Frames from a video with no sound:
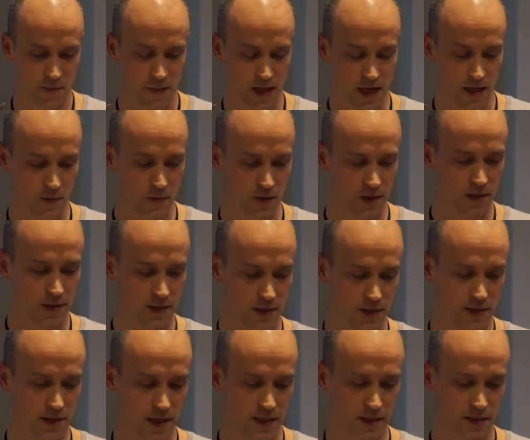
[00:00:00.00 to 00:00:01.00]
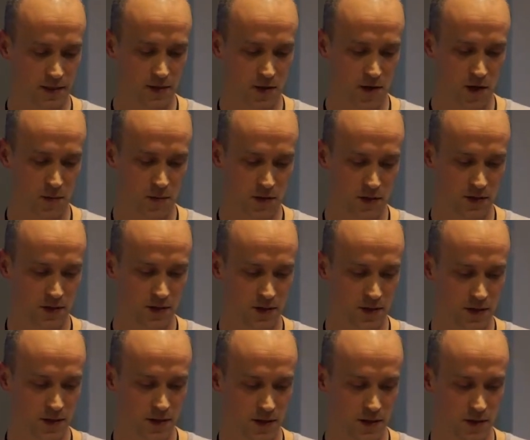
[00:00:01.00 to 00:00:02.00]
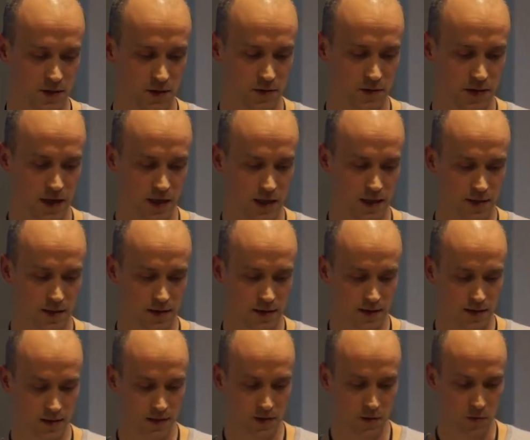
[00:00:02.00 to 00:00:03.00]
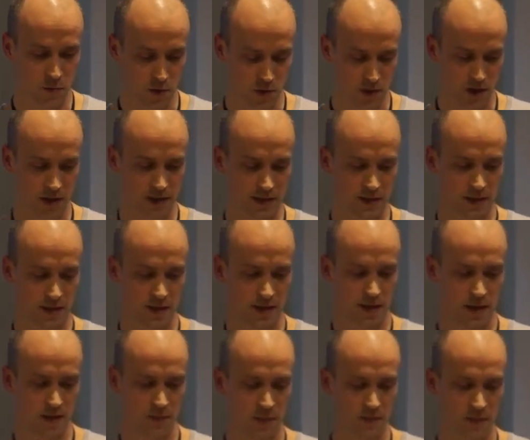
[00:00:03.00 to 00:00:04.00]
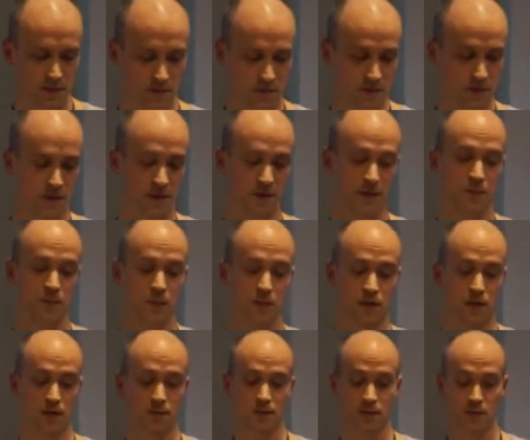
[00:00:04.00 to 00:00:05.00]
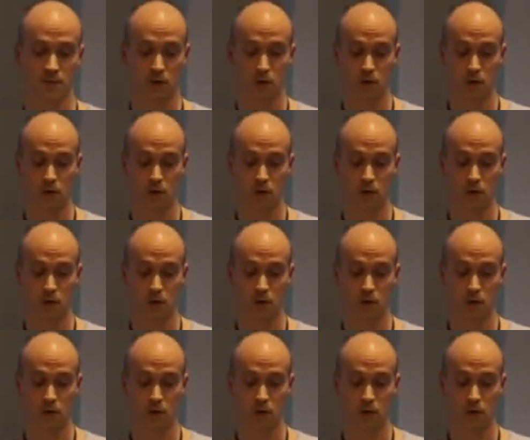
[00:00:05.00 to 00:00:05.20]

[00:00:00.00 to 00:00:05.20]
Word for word: And with the standard options, you can support as a theme, for example, a custom